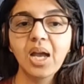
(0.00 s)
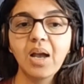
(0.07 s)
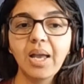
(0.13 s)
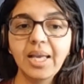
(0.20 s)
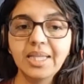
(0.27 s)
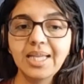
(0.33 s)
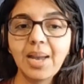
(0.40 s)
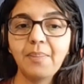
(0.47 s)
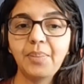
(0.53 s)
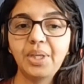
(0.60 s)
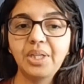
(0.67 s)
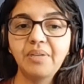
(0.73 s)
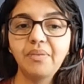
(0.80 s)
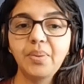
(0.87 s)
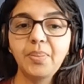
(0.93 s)
Example,
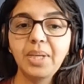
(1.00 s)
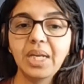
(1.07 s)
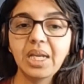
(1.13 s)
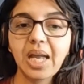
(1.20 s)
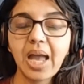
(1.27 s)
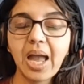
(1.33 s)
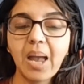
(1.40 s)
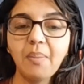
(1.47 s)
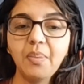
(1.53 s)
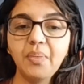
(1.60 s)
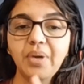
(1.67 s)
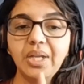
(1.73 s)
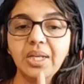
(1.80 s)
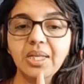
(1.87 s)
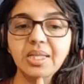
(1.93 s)
developing an app
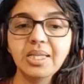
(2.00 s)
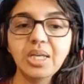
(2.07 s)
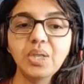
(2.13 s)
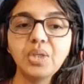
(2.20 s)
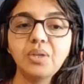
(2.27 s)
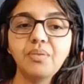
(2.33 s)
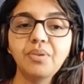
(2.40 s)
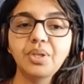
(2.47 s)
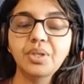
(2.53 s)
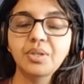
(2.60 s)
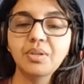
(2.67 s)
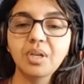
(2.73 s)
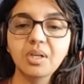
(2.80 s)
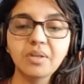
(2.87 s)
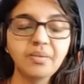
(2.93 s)
where essential
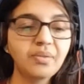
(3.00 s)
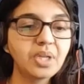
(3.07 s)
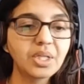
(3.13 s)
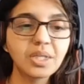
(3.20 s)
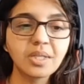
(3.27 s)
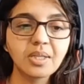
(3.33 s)
features